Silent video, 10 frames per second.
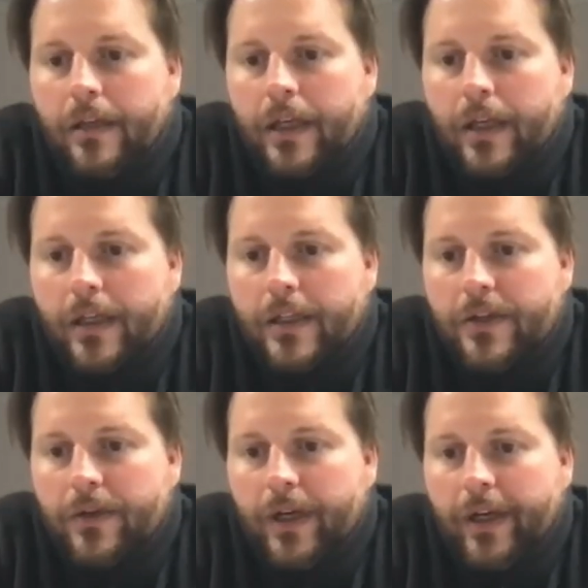getting
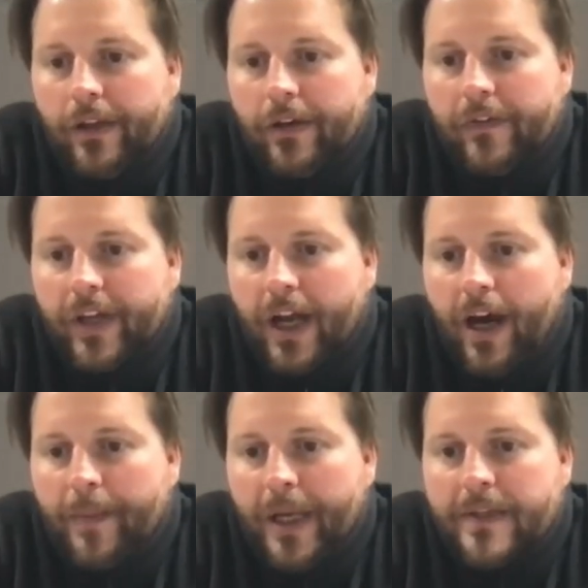to another of the
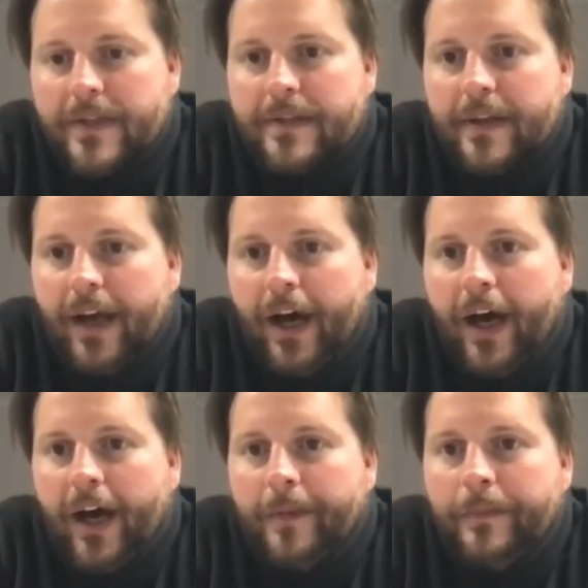comments
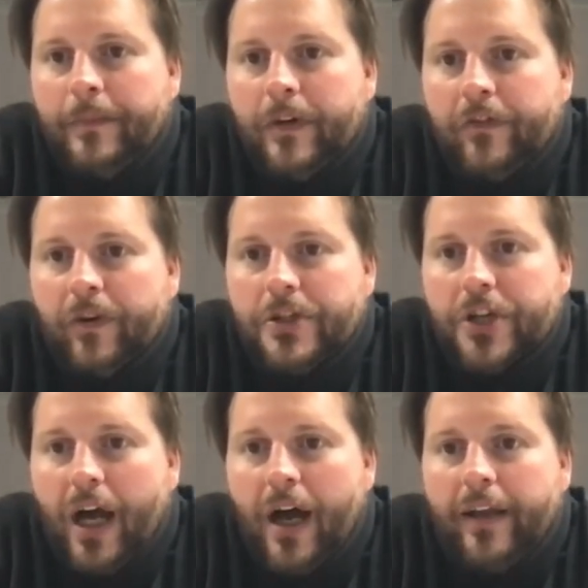um, from
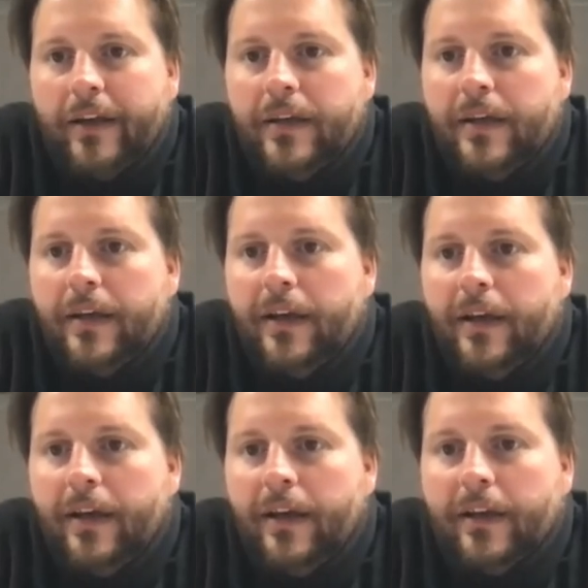John,
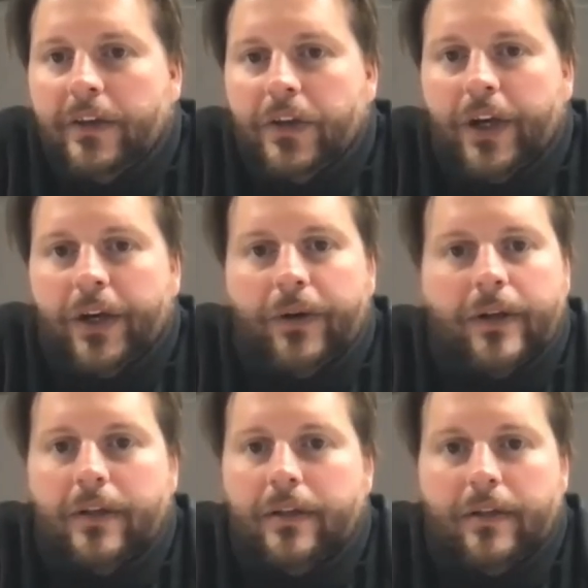you know,
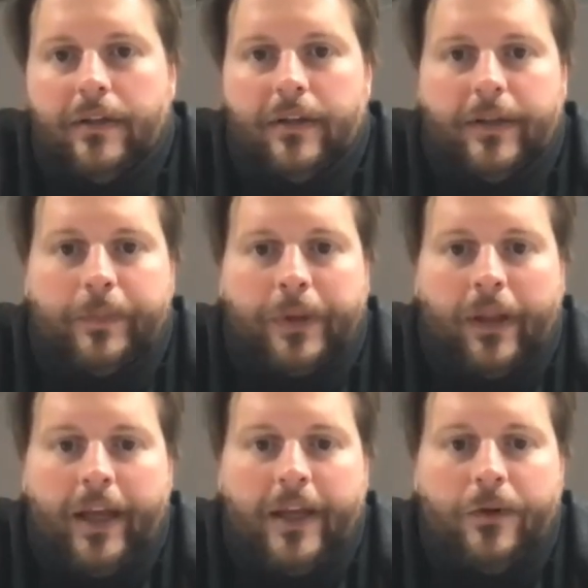
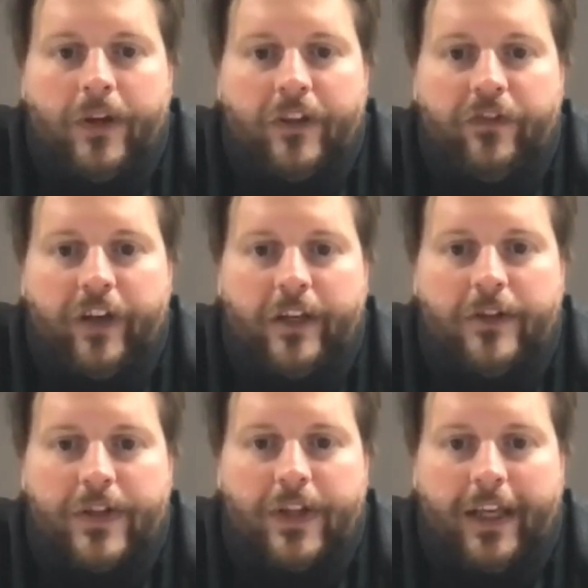playing with
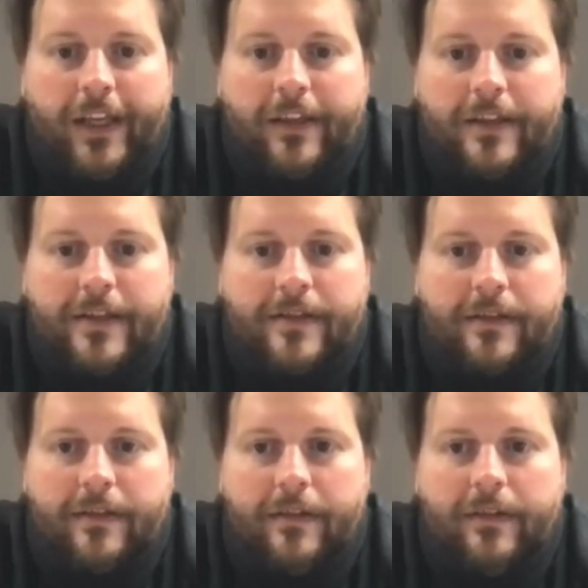figures like this,
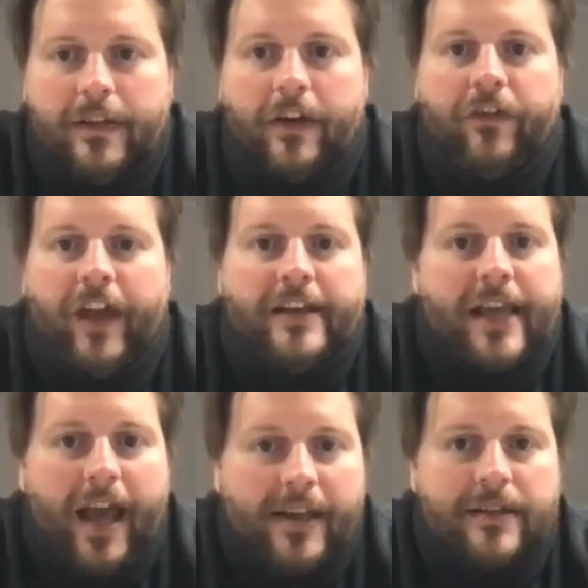they're
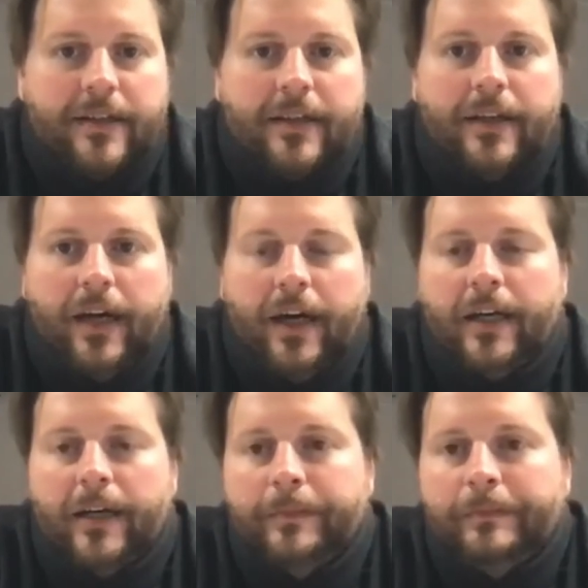fantastic.
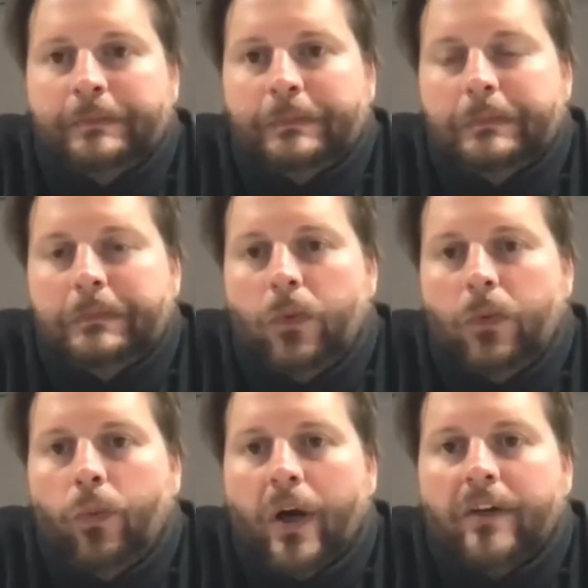Um,
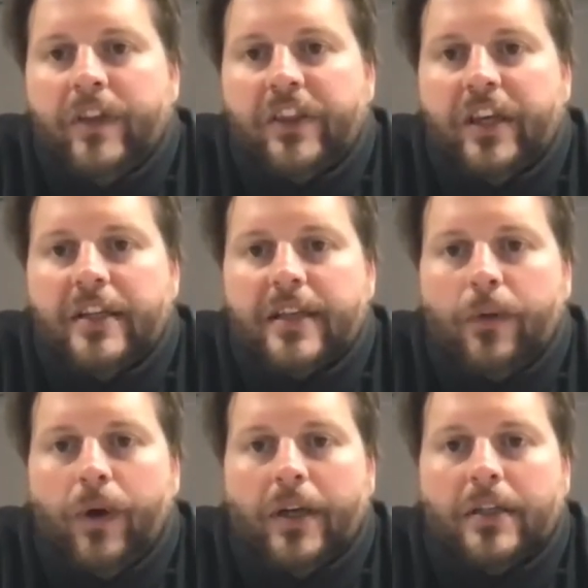one of the things I
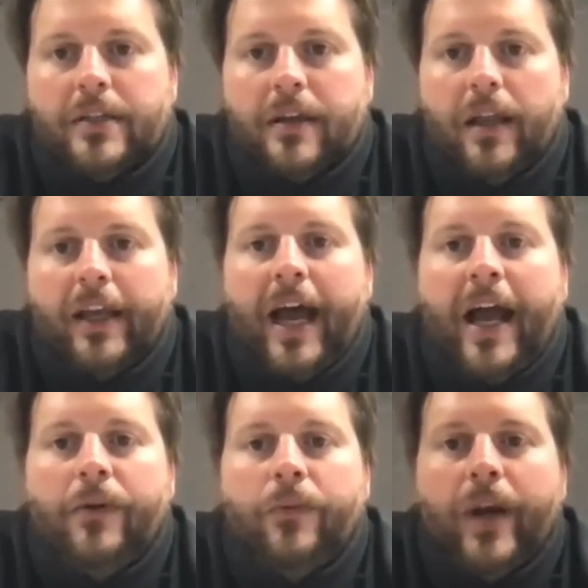wanted to talk, like
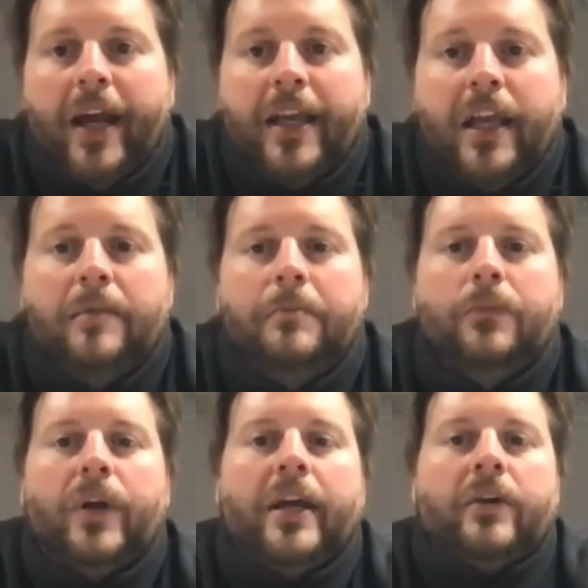I when I came
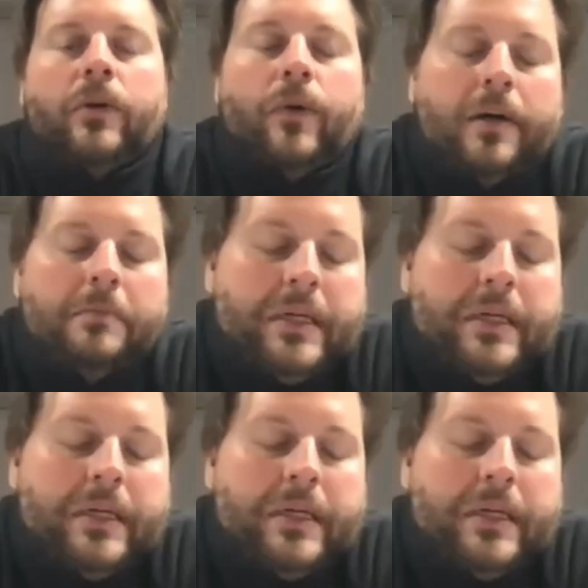when I grew up,